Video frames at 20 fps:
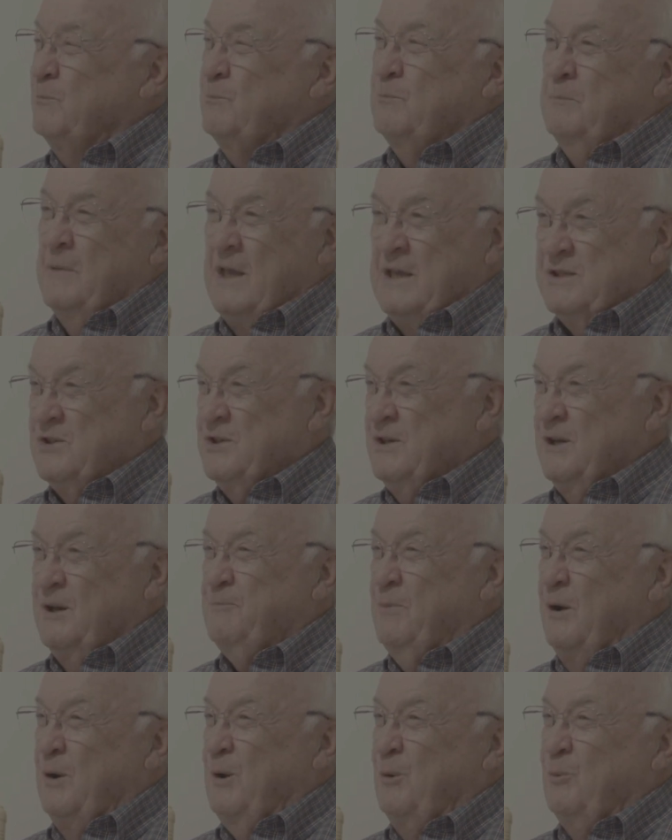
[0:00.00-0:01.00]
messed
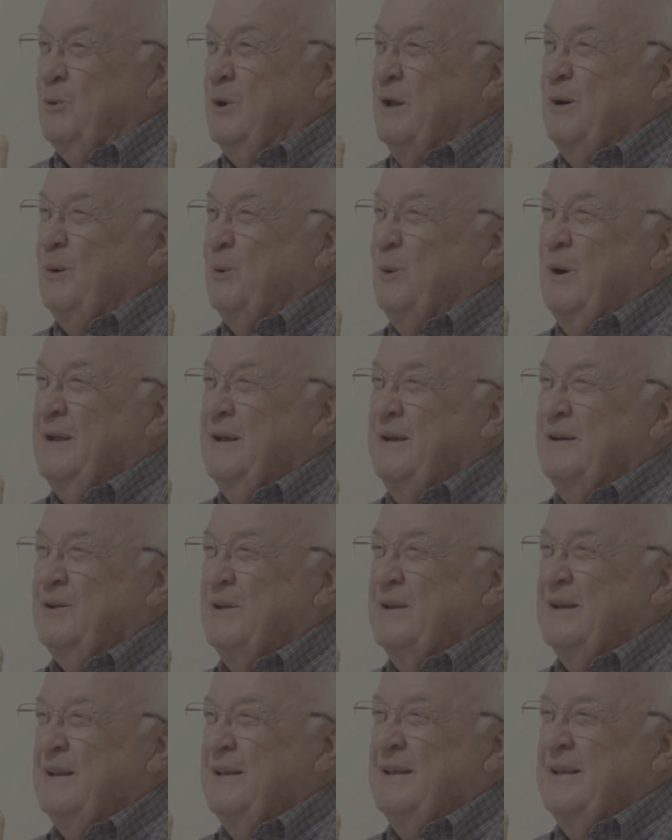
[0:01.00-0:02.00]
up all the way
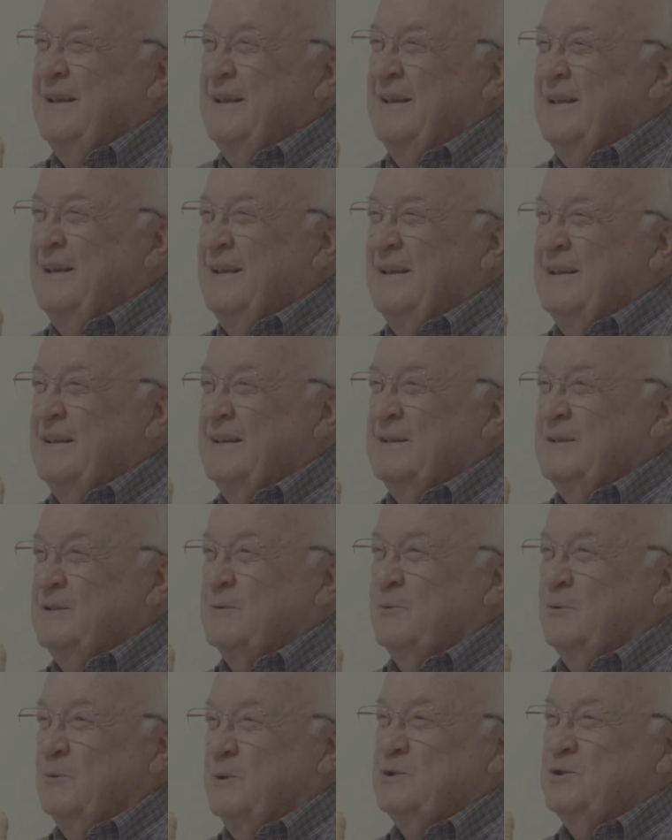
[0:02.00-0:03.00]
around.
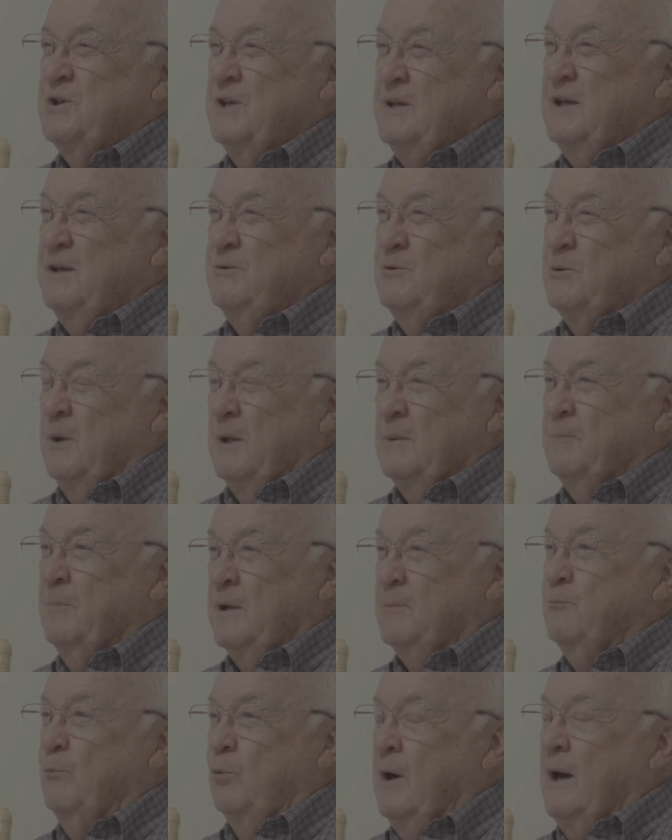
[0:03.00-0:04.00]
When she did try,
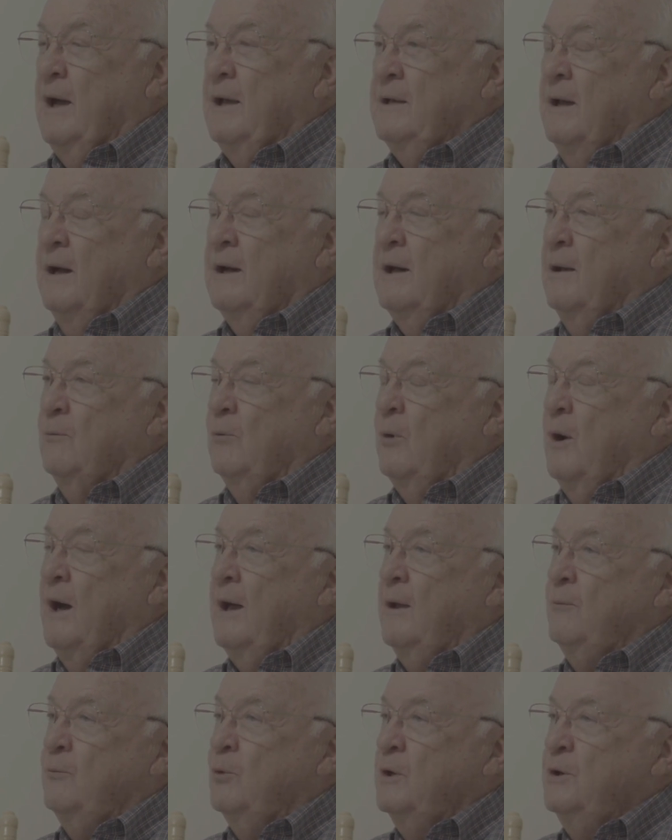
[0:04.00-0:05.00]
but why not?
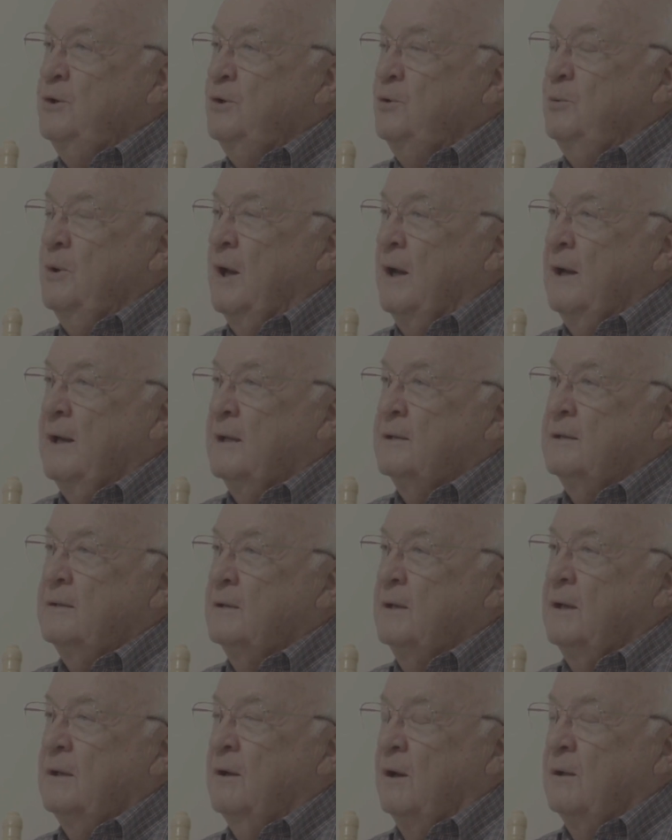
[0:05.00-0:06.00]
Why would you not,
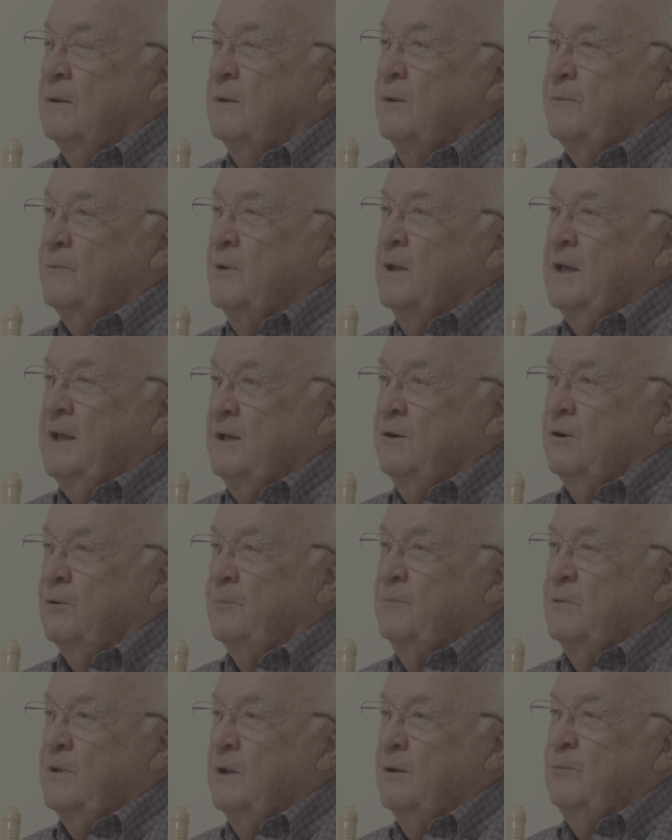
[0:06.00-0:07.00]
the
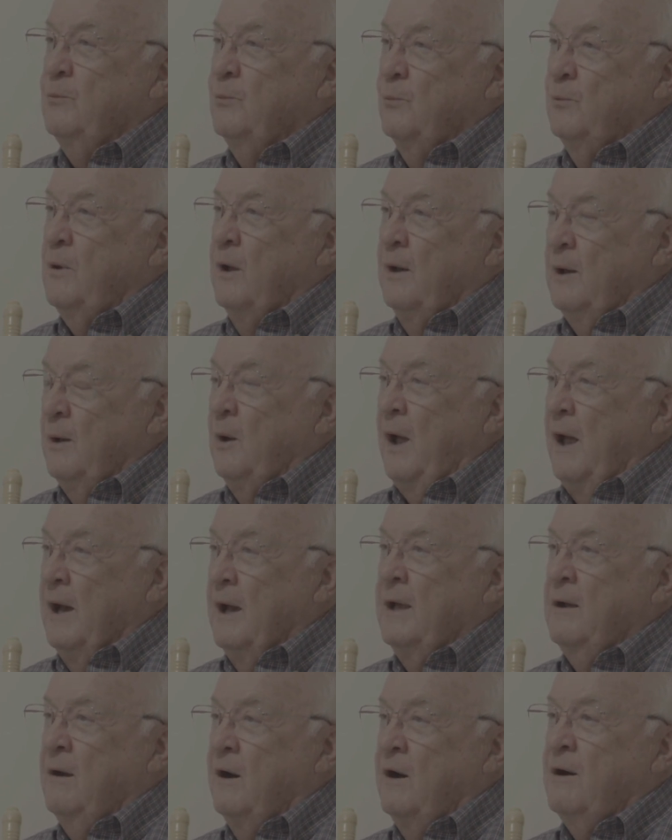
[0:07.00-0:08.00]
help that
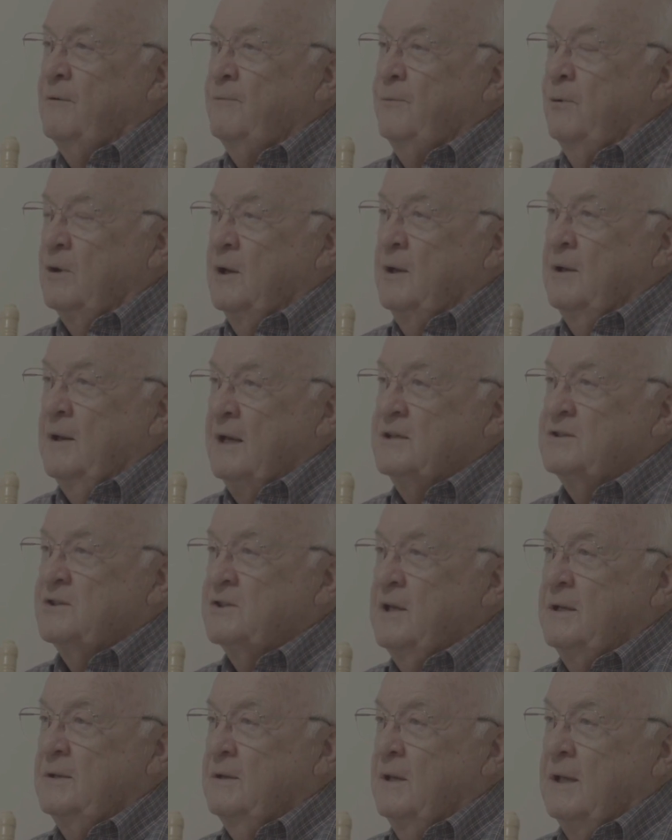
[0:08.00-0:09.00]
I offered and I
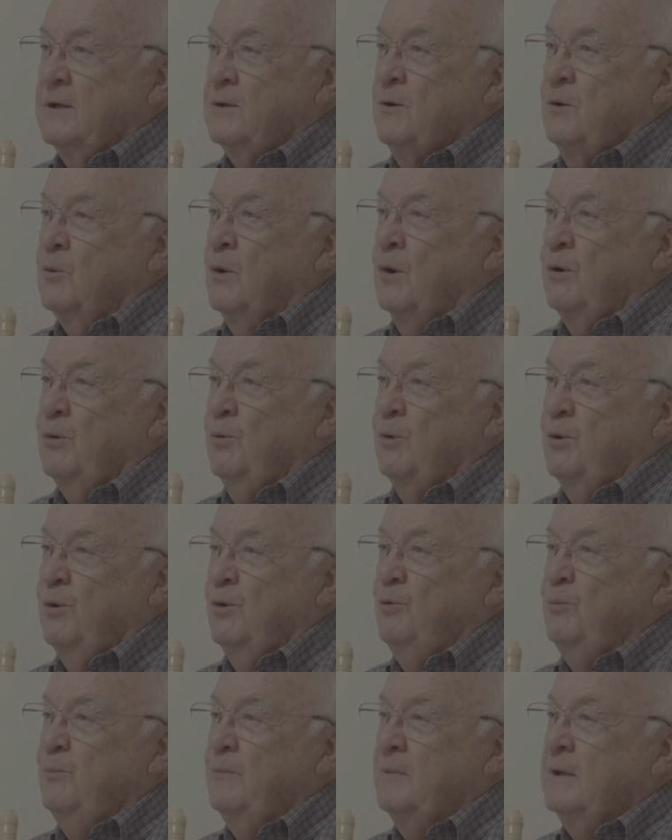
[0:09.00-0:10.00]
set in that
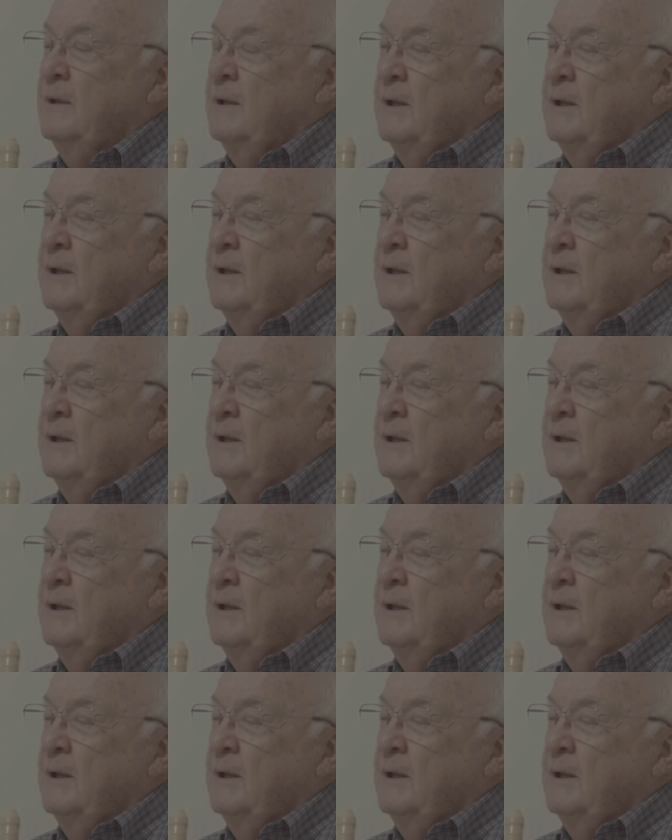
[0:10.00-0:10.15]
courtroom,